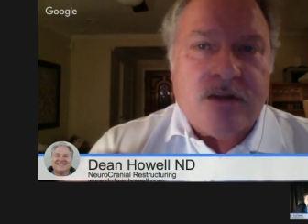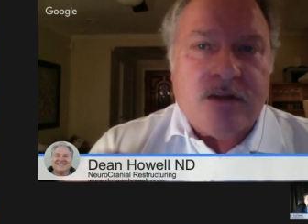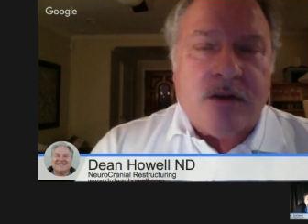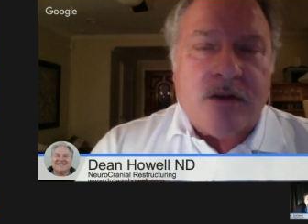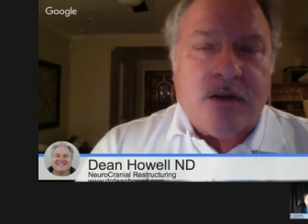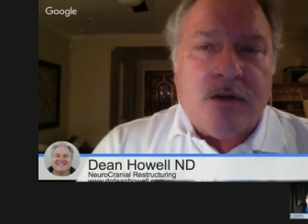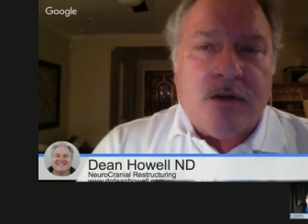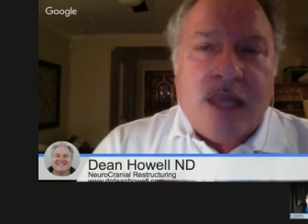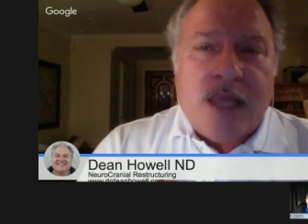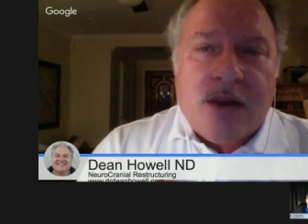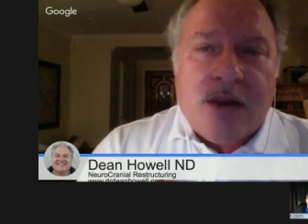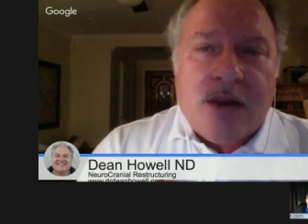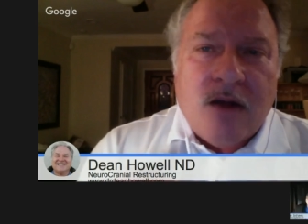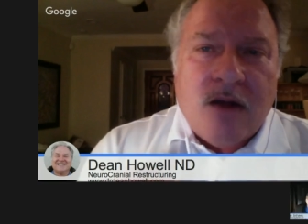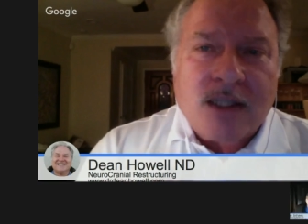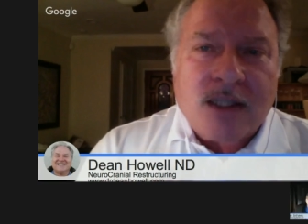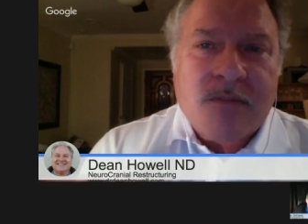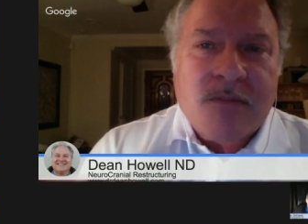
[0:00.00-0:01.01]
To get
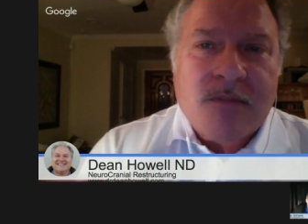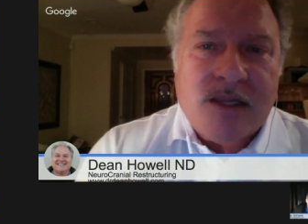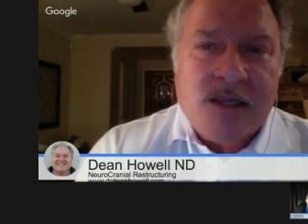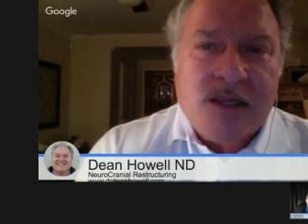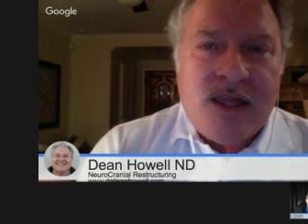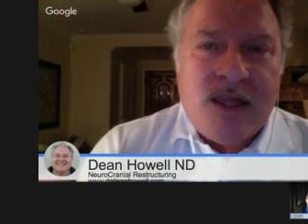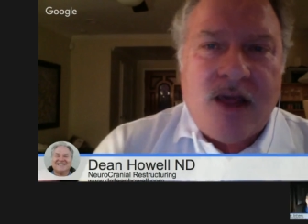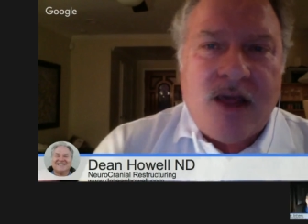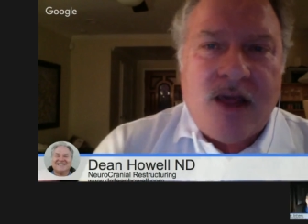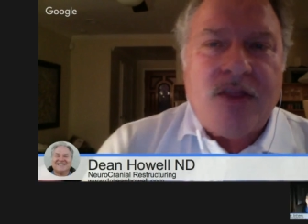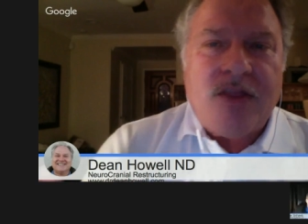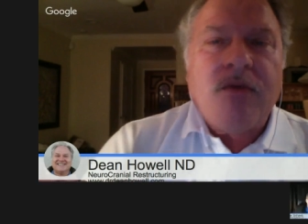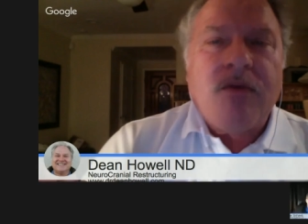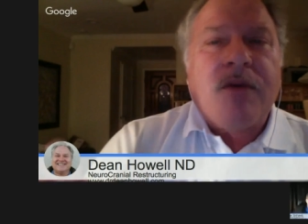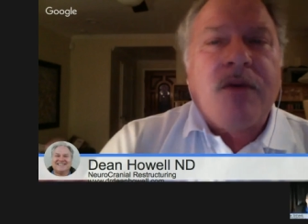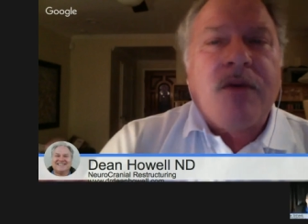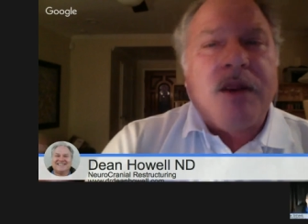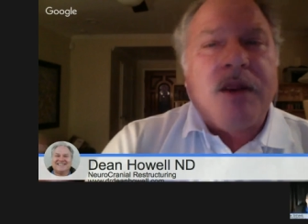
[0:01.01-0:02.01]
ultimately healthy,
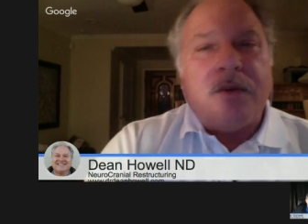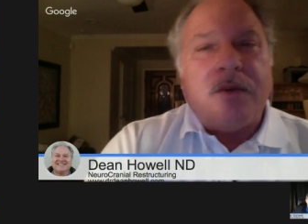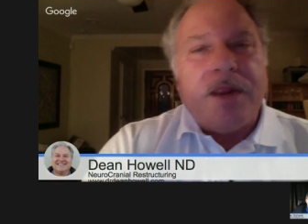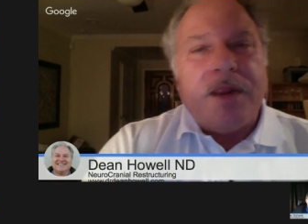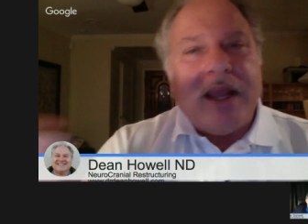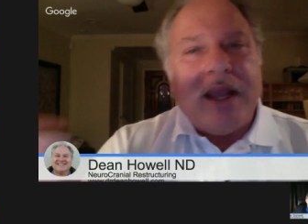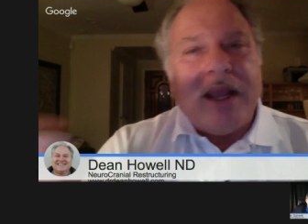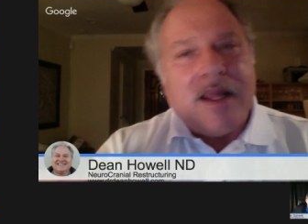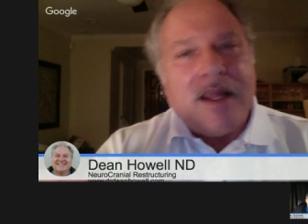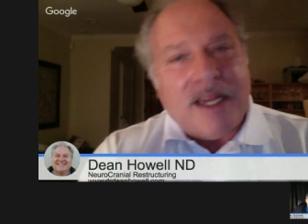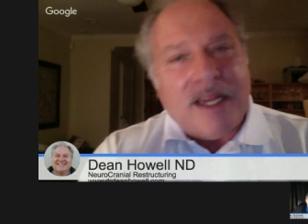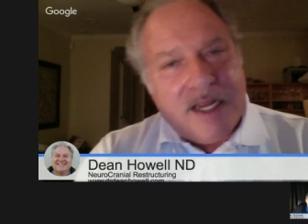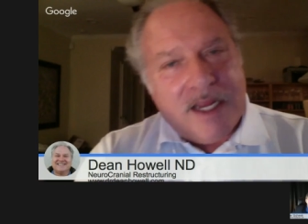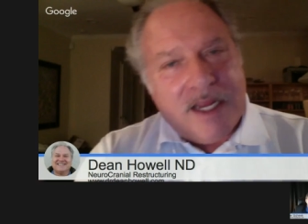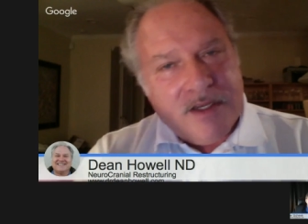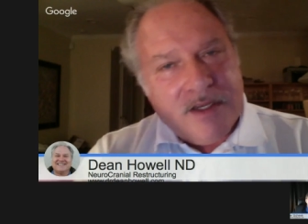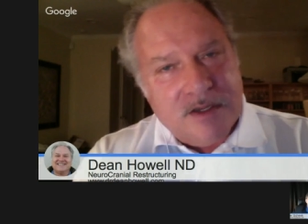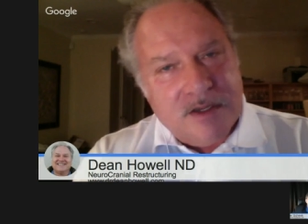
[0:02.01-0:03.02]
what we really
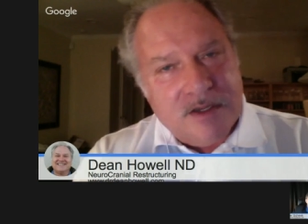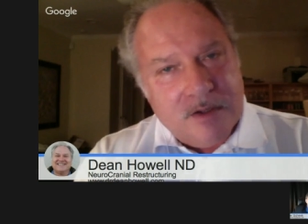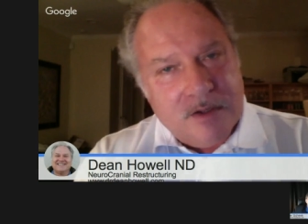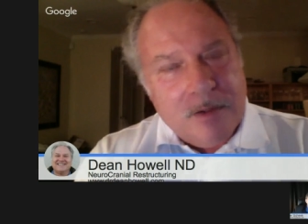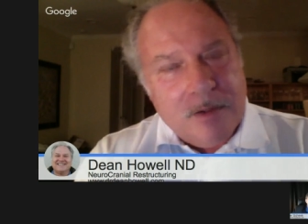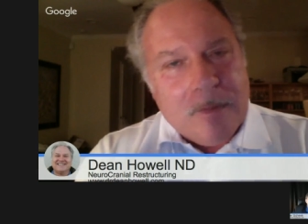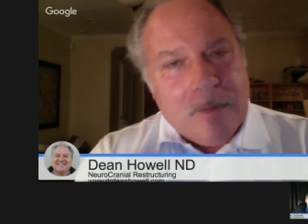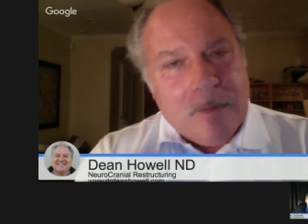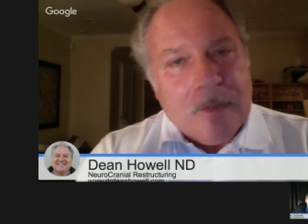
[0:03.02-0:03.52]
need to do,